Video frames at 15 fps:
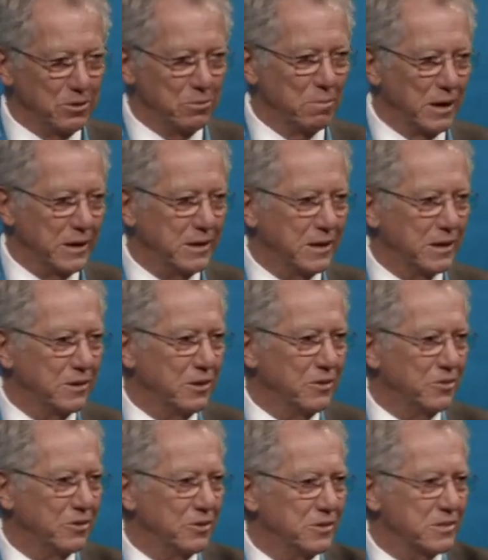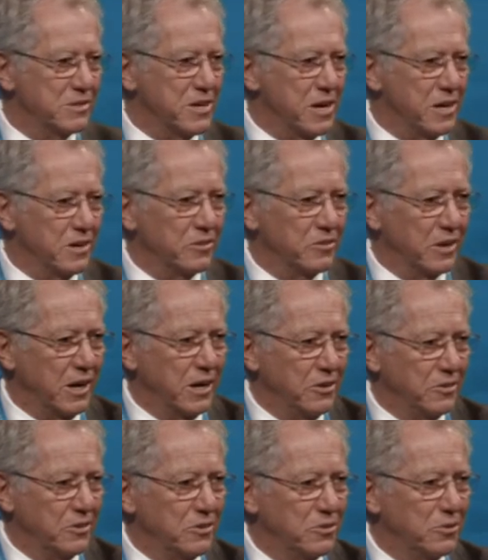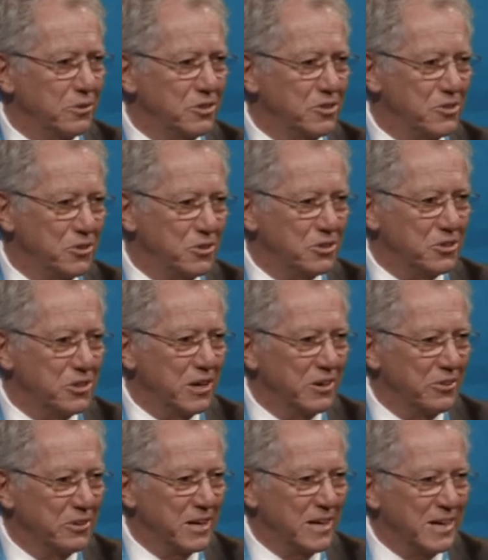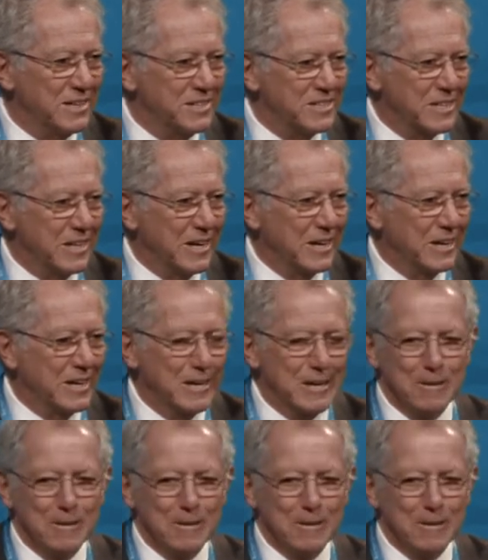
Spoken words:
You might get an insurance agent to insure China against that.